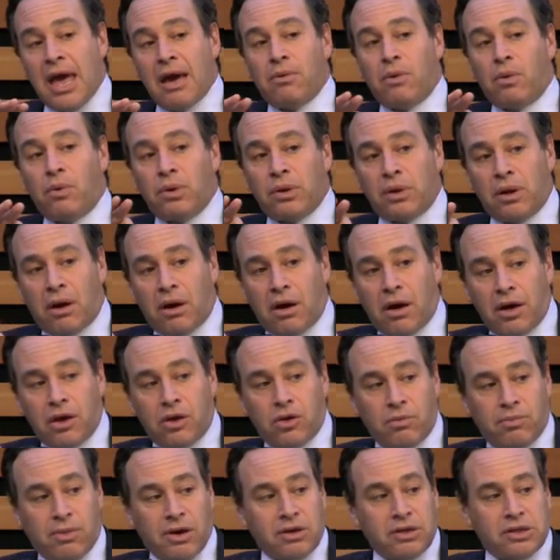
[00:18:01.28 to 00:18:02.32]
And what we'll
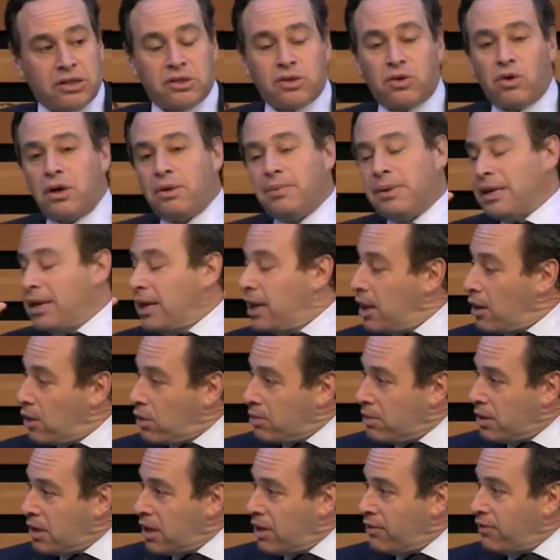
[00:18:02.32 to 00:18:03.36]
argue about is there's going to be an
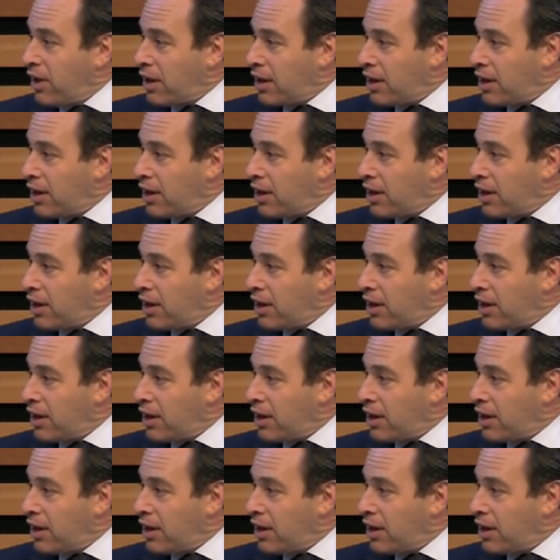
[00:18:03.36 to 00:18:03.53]
increment of